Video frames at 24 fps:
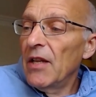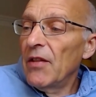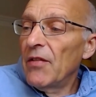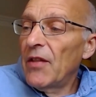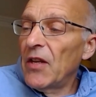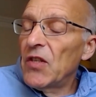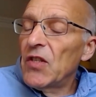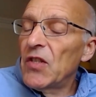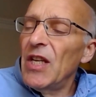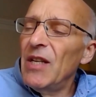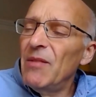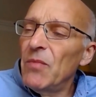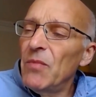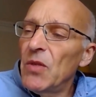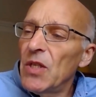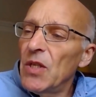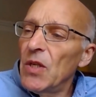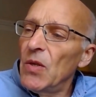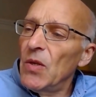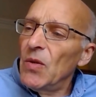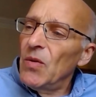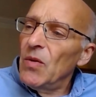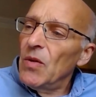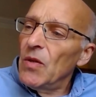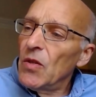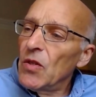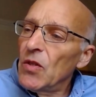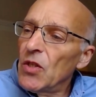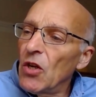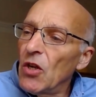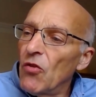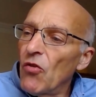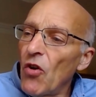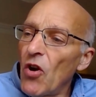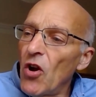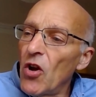They seem to
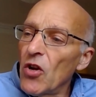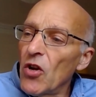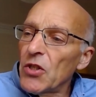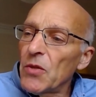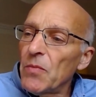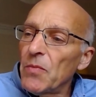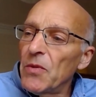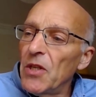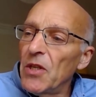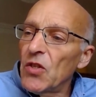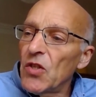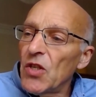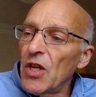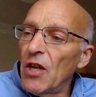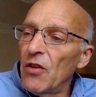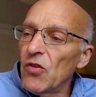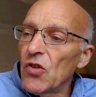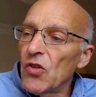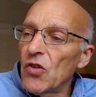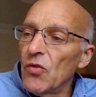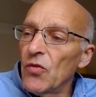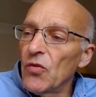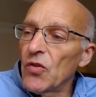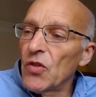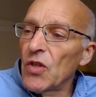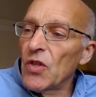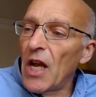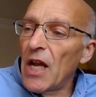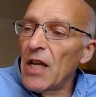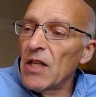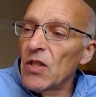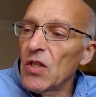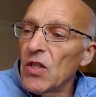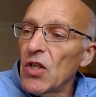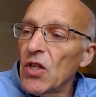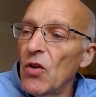grasp the essentials,
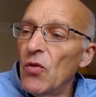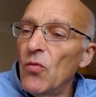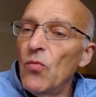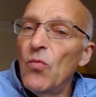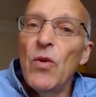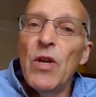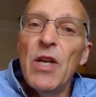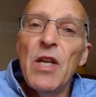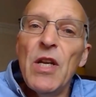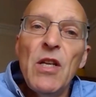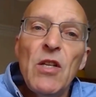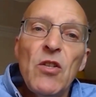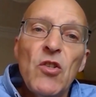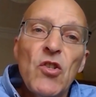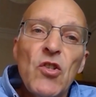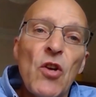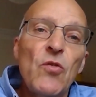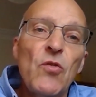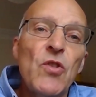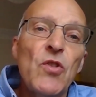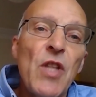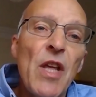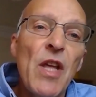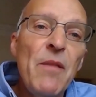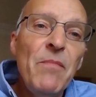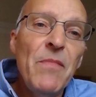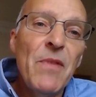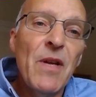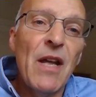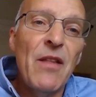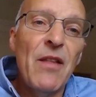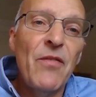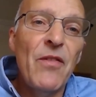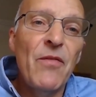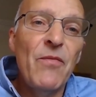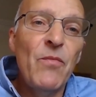and so we chose them,
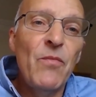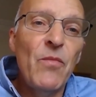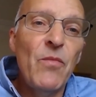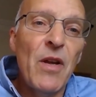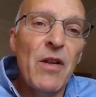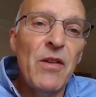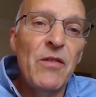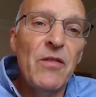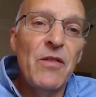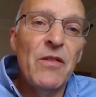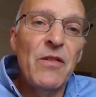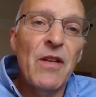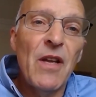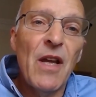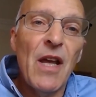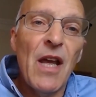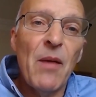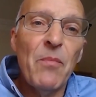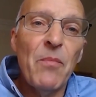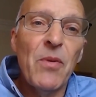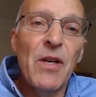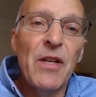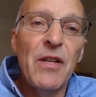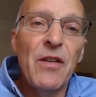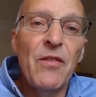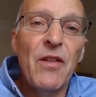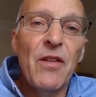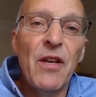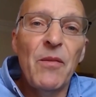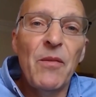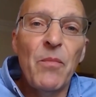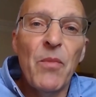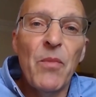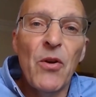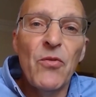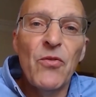and happily
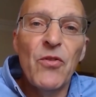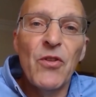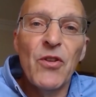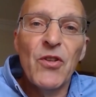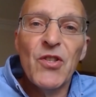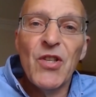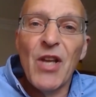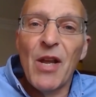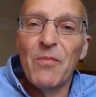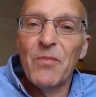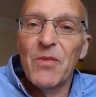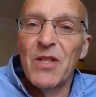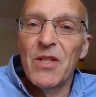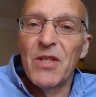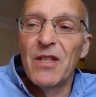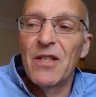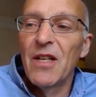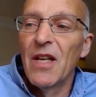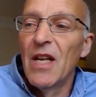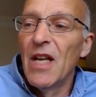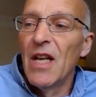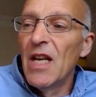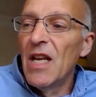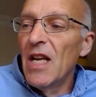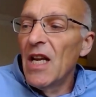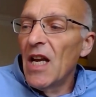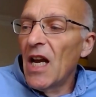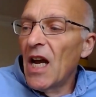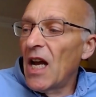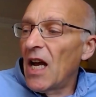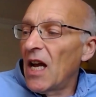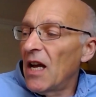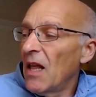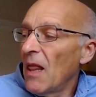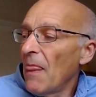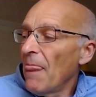they both accepted.
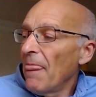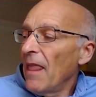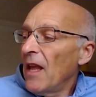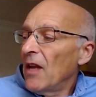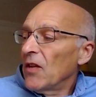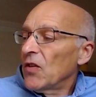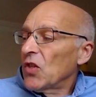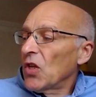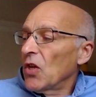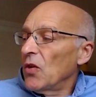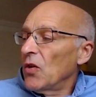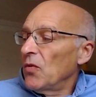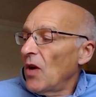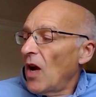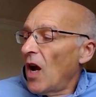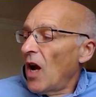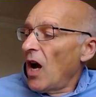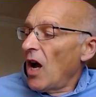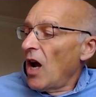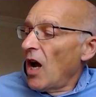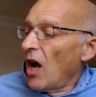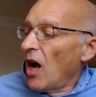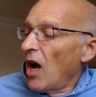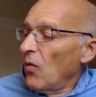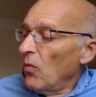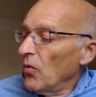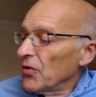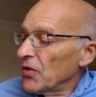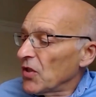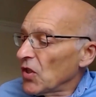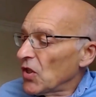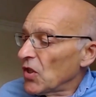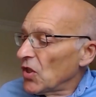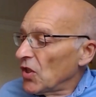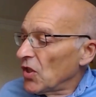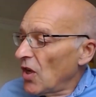So I want
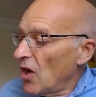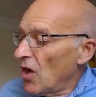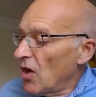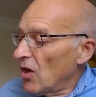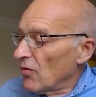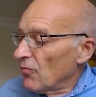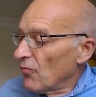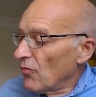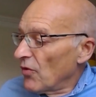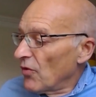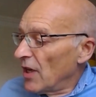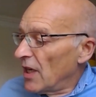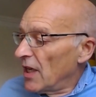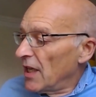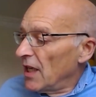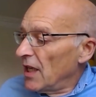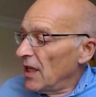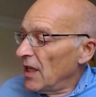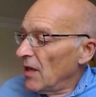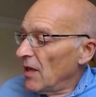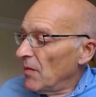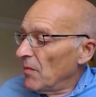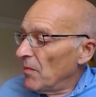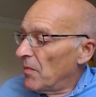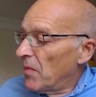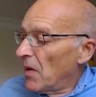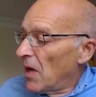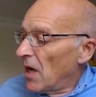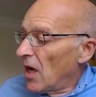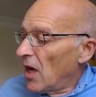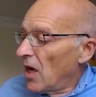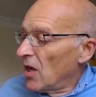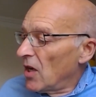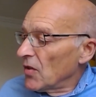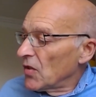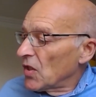to start really by
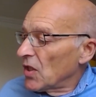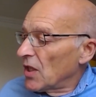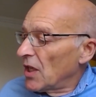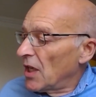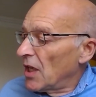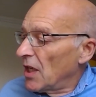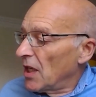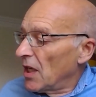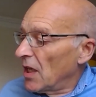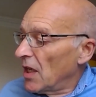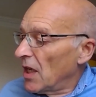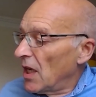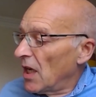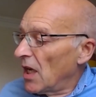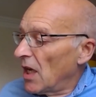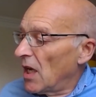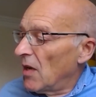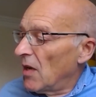asking